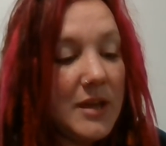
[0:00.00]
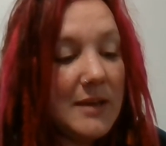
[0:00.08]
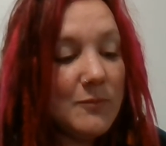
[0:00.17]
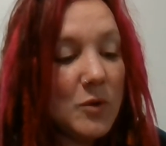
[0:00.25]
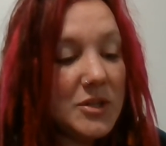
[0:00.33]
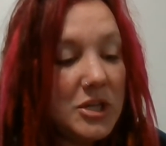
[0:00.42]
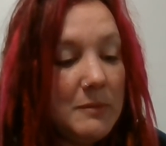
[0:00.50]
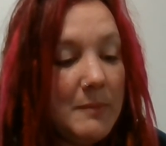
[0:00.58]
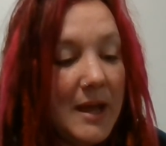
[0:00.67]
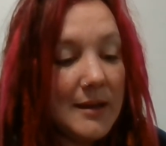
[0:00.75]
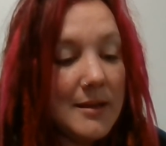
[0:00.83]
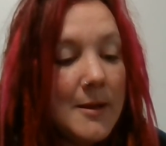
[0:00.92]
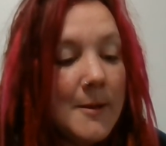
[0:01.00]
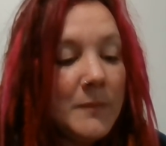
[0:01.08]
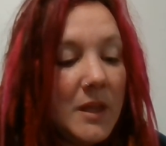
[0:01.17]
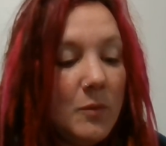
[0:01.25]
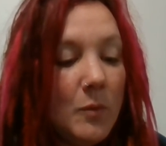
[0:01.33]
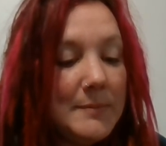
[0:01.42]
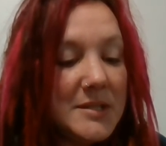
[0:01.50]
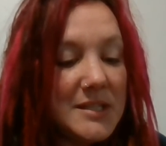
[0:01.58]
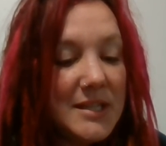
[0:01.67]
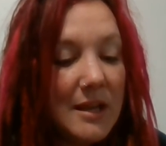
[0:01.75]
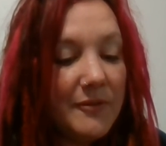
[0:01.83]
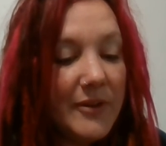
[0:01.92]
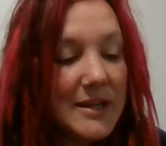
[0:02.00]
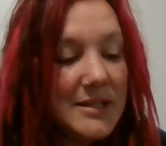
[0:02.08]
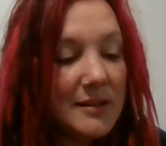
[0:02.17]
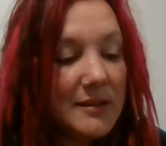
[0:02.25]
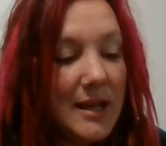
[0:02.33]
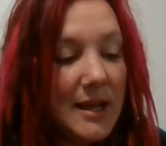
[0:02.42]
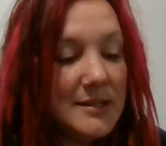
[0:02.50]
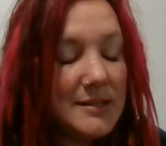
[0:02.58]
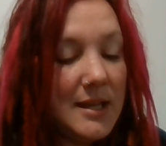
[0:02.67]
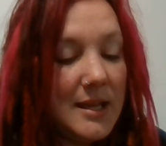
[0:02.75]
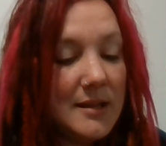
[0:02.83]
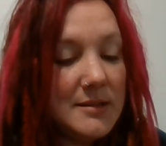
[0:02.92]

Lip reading: came rushing back. He wiped his hand frantically on his